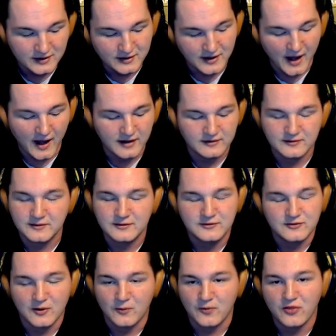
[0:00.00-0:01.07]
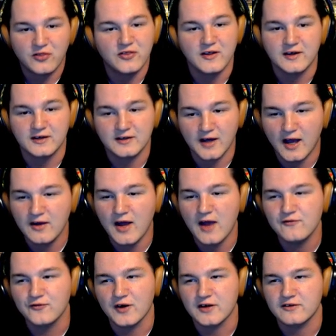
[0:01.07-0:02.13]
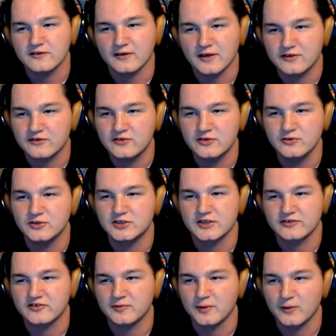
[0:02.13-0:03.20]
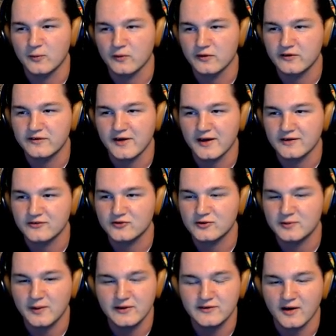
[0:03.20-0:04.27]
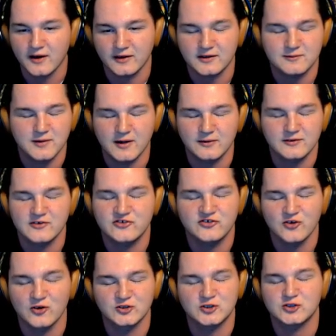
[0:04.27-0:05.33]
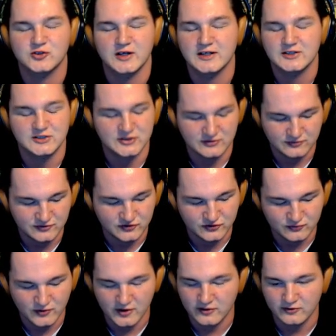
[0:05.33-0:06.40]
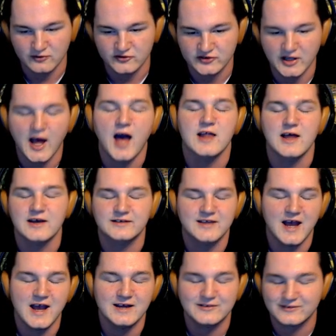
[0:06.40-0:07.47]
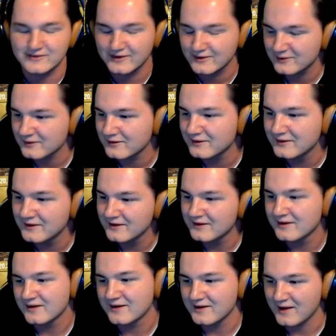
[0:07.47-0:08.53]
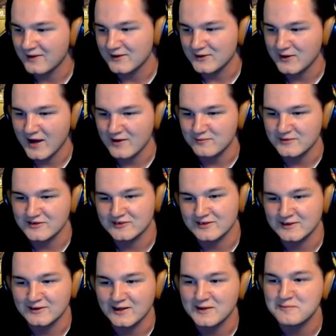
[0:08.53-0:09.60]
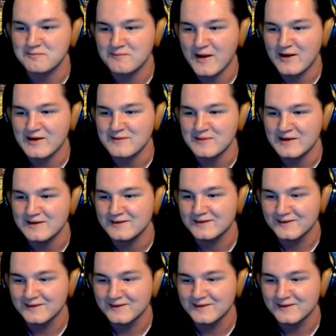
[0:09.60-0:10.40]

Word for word: I don't think I, I've ran into like two chicks to play World of Tanks. What am I talking about? It's so strange to just run in the girls. I like tanks, and then you have me sitting here like, marry me,